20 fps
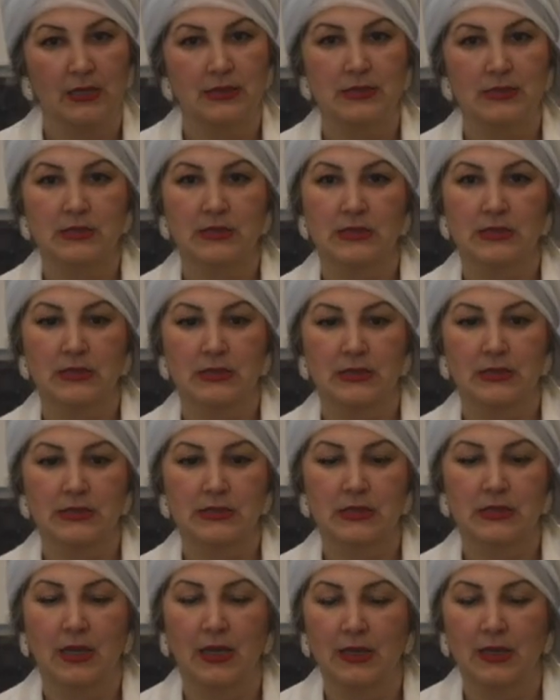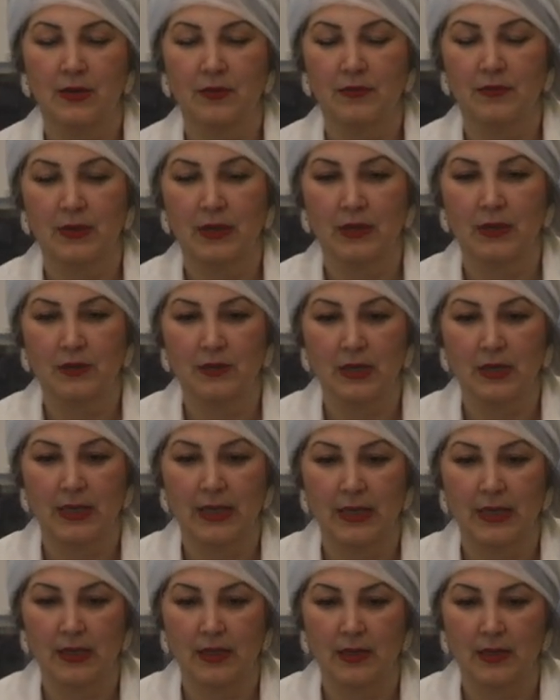it's, it's kind of a look
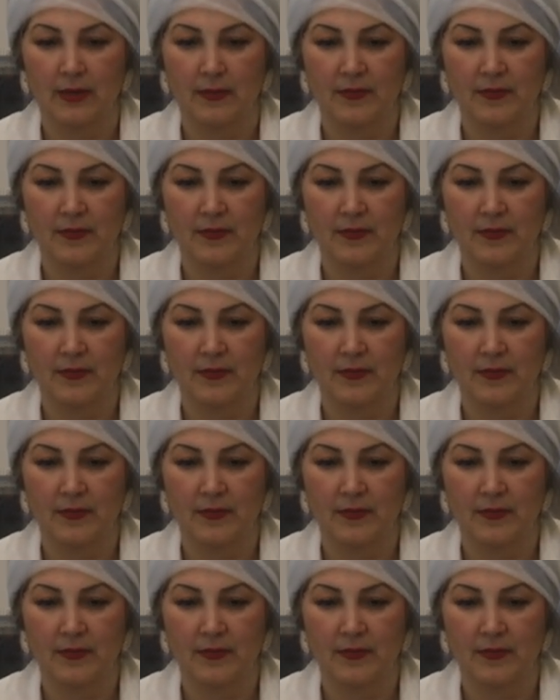like,